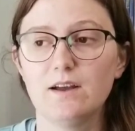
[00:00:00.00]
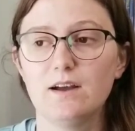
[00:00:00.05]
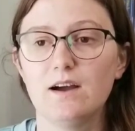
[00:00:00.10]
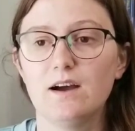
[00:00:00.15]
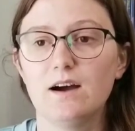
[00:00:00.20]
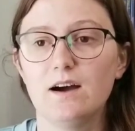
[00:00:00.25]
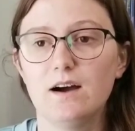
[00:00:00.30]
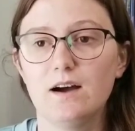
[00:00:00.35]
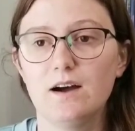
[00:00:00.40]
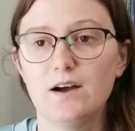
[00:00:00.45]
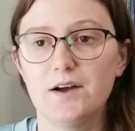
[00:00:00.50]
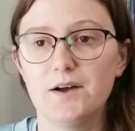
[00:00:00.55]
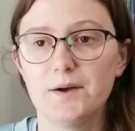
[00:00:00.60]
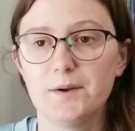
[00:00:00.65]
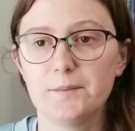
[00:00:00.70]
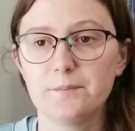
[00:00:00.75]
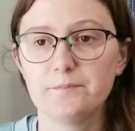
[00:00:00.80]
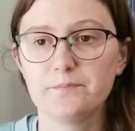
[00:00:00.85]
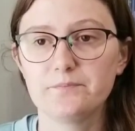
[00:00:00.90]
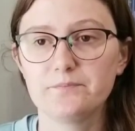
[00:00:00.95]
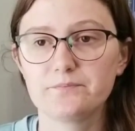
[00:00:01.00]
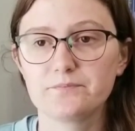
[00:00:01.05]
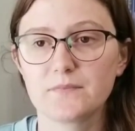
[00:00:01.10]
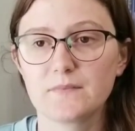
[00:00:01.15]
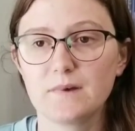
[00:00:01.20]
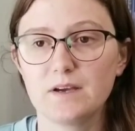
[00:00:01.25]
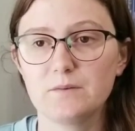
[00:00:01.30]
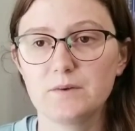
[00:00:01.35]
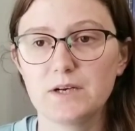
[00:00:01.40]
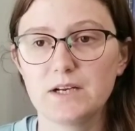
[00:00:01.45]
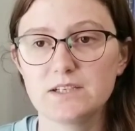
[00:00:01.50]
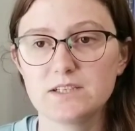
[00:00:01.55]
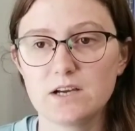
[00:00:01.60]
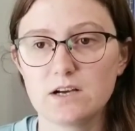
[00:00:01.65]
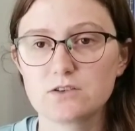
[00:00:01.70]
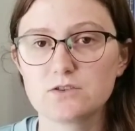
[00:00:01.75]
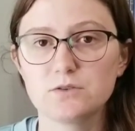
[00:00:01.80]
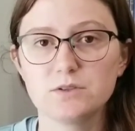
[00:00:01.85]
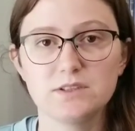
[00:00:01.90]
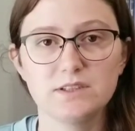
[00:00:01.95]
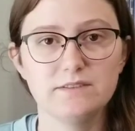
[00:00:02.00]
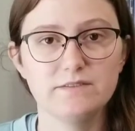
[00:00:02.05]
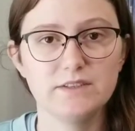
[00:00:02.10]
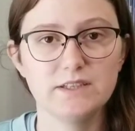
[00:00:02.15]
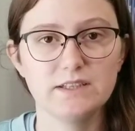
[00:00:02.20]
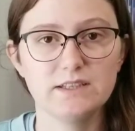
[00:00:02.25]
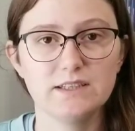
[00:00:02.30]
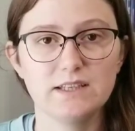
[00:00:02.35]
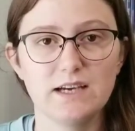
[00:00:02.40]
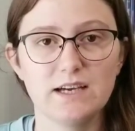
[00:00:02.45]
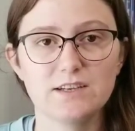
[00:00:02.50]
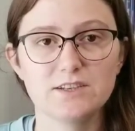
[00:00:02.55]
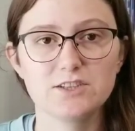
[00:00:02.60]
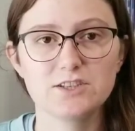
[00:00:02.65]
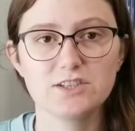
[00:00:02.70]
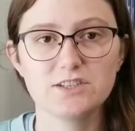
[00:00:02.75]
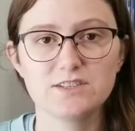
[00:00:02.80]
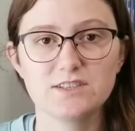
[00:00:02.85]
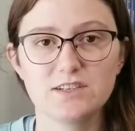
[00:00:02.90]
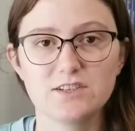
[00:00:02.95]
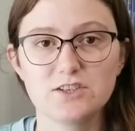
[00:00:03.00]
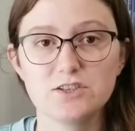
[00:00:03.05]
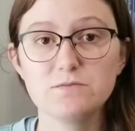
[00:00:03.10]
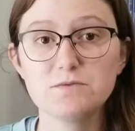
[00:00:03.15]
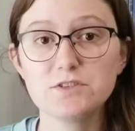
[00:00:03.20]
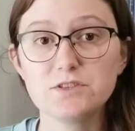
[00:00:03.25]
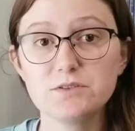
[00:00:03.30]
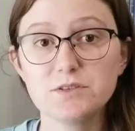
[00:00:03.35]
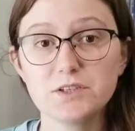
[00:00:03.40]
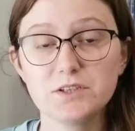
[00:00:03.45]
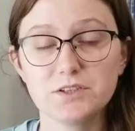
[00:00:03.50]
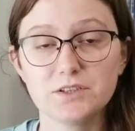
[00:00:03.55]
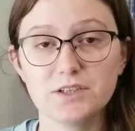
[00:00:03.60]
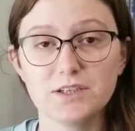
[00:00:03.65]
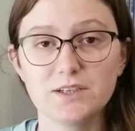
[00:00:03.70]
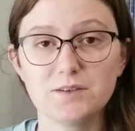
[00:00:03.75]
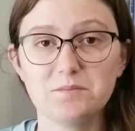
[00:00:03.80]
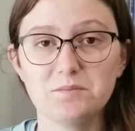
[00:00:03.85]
When I talked to Olivia last, she said she was doing good,